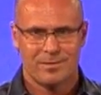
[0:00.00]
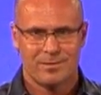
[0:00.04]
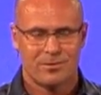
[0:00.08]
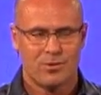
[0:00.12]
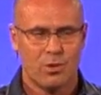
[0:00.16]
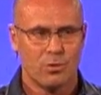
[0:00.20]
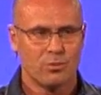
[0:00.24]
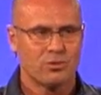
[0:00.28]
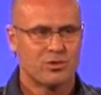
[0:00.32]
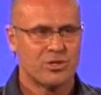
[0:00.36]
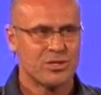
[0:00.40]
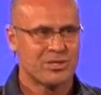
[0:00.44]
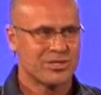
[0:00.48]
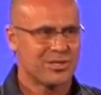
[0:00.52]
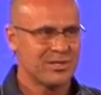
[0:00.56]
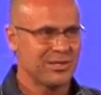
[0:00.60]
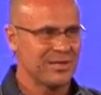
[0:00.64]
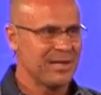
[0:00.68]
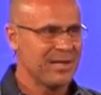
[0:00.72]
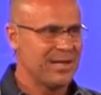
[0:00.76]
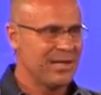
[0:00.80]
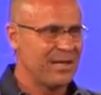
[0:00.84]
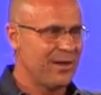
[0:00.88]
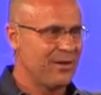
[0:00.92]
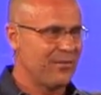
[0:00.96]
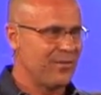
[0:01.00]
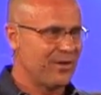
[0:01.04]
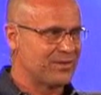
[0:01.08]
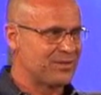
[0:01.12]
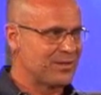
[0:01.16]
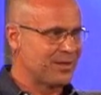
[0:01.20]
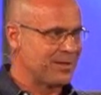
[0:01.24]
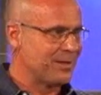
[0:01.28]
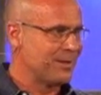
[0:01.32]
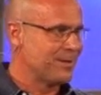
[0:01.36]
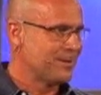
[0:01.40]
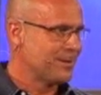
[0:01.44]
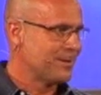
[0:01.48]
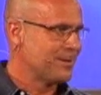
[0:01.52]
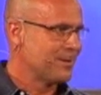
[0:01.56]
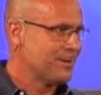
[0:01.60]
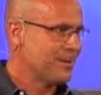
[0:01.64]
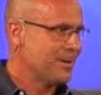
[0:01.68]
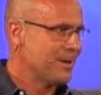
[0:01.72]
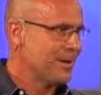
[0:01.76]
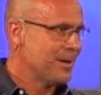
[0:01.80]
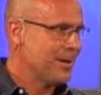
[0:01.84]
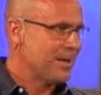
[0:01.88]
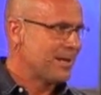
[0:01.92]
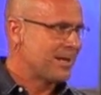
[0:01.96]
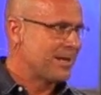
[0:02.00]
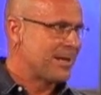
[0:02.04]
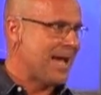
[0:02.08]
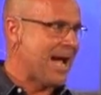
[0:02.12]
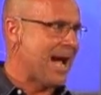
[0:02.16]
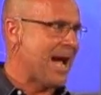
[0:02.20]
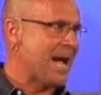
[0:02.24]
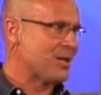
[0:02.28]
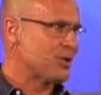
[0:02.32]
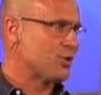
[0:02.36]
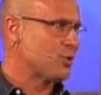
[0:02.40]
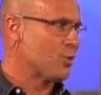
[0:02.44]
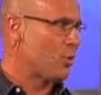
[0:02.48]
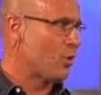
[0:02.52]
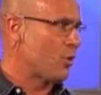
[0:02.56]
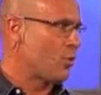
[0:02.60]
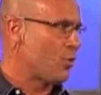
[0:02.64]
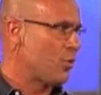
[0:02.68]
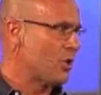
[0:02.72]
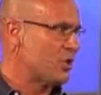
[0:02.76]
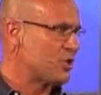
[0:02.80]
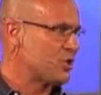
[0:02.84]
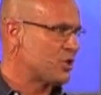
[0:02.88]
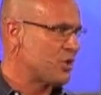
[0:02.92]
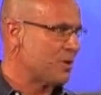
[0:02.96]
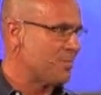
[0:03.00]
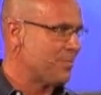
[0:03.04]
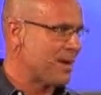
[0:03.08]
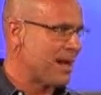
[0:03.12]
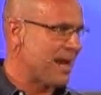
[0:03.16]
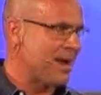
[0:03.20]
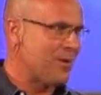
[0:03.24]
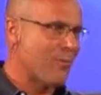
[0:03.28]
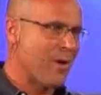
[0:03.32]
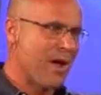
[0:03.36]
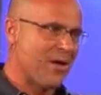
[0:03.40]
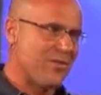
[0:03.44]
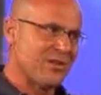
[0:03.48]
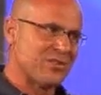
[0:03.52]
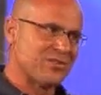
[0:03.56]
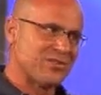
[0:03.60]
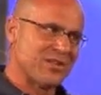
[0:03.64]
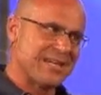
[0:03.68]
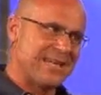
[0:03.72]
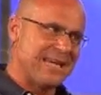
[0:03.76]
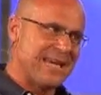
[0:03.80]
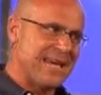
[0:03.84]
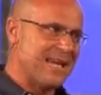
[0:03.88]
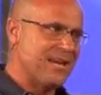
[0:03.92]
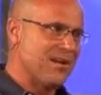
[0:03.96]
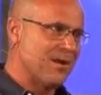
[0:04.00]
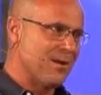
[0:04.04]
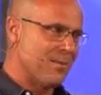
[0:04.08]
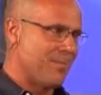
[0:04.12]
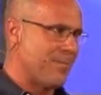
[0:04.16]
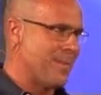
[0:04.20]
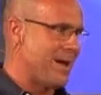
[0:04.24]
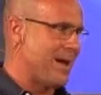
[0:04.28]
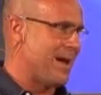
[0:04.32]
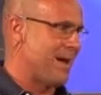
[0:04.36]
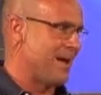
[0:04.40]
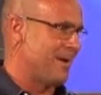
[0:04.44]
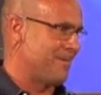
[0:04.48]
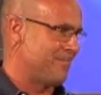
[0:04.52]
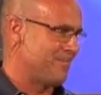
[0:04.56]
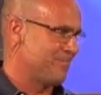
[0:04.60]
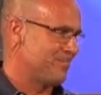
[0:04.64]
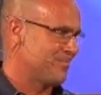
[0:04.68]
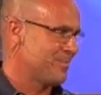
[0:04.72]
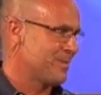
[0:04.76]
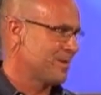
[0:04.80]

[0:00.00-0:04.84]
Don't just live as a casual Christian, but rather as a kingdom man.